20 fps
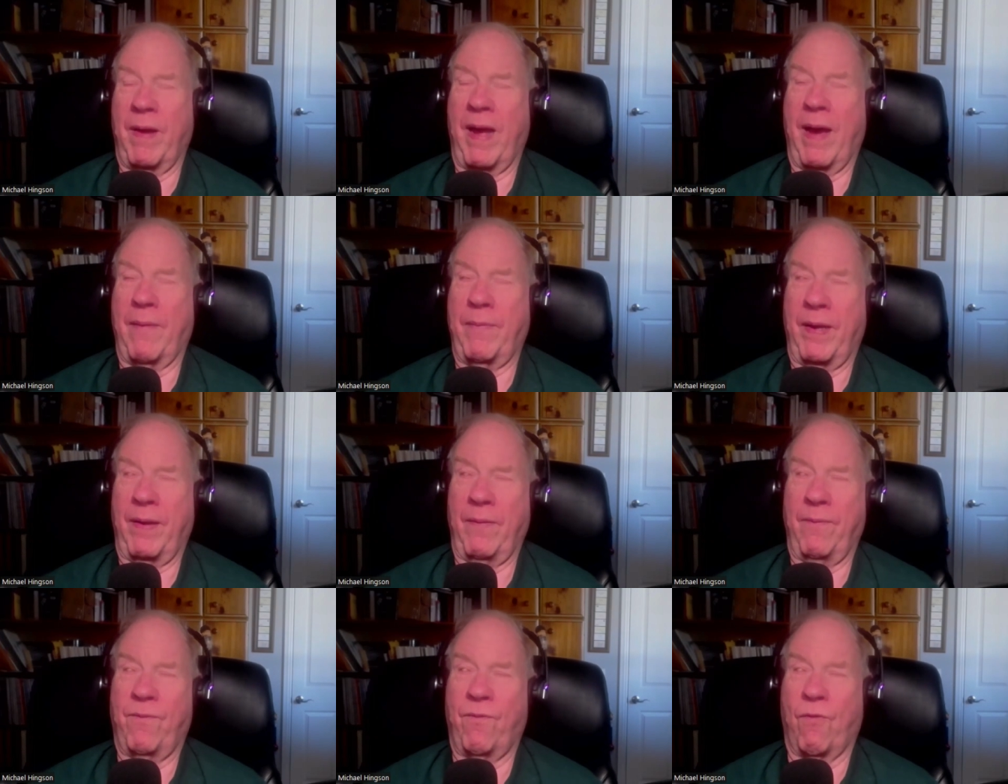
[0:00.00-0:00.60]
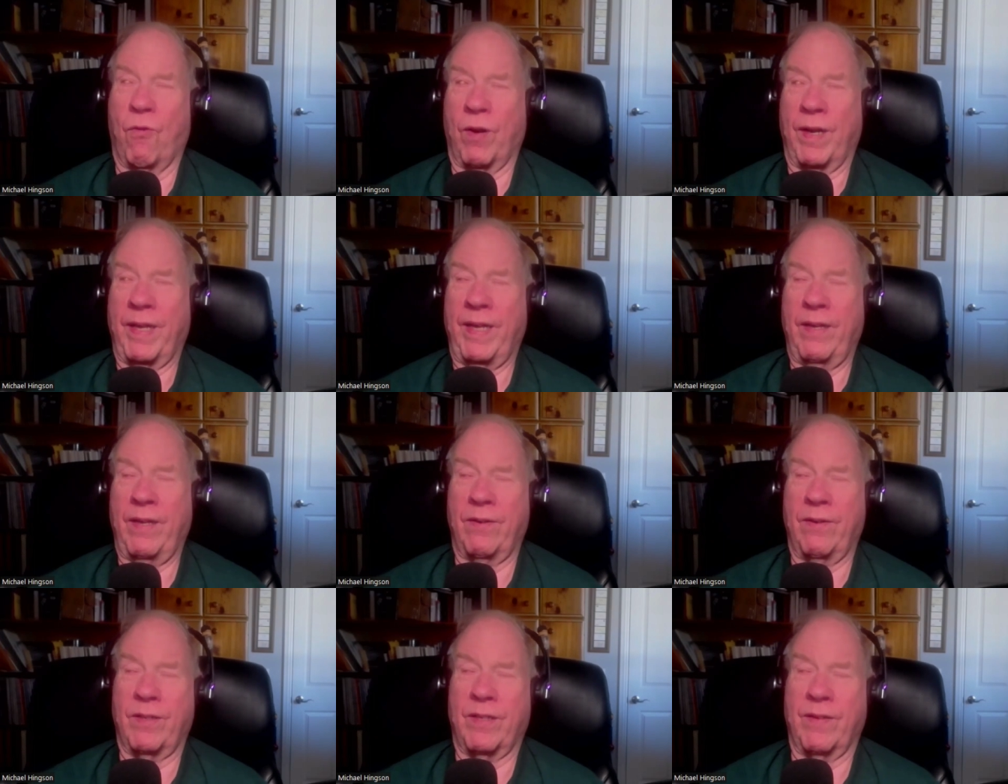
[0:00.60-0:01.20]
having 40
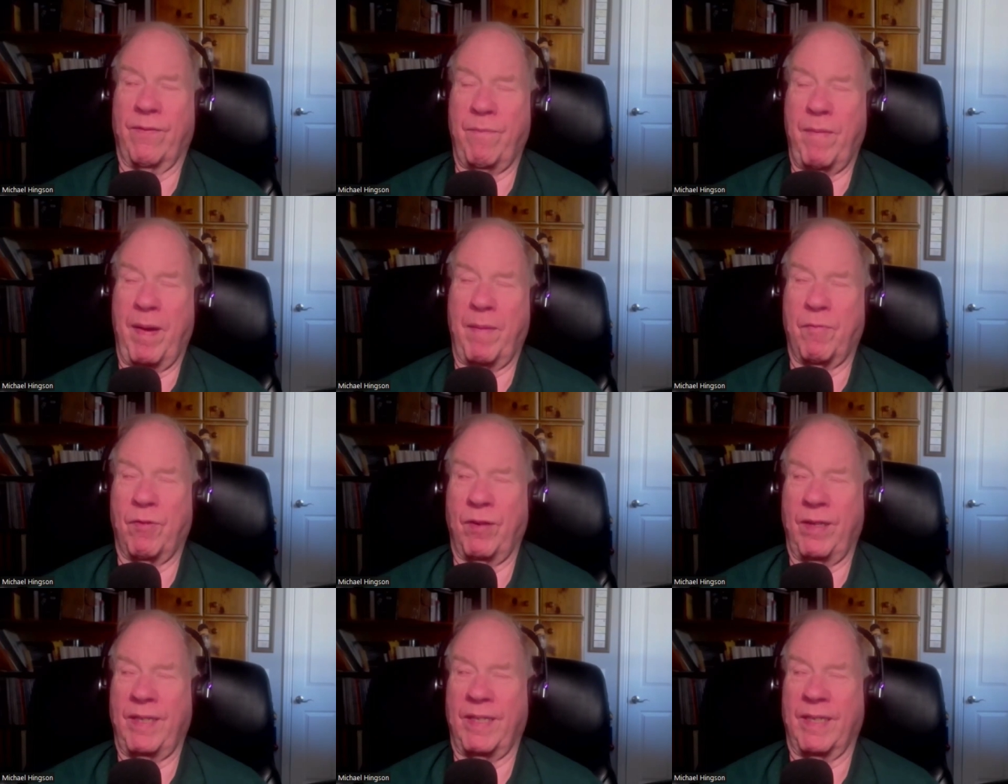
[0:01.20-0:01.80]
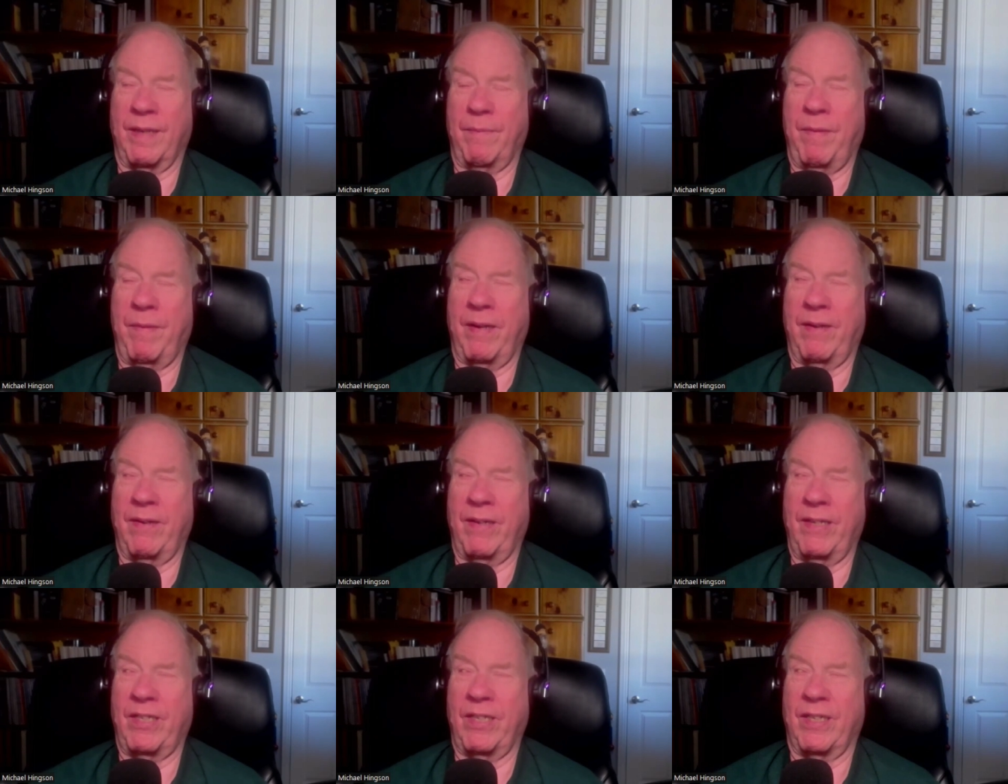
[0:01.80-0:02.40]
years of memories and
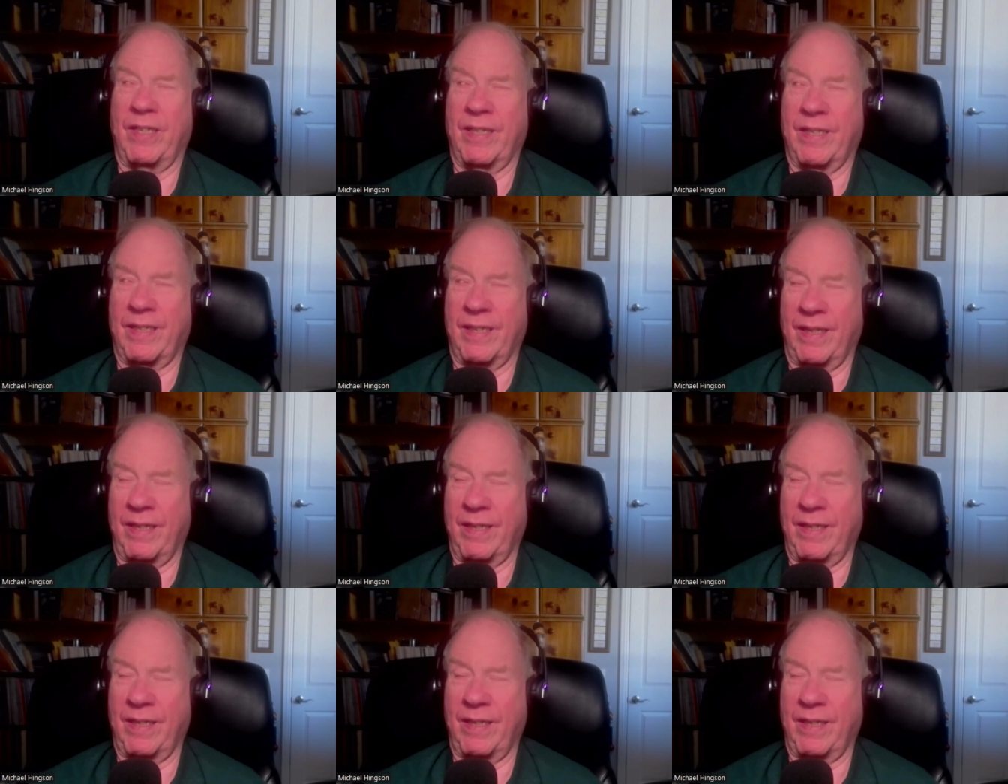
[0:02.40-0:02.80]
marriage is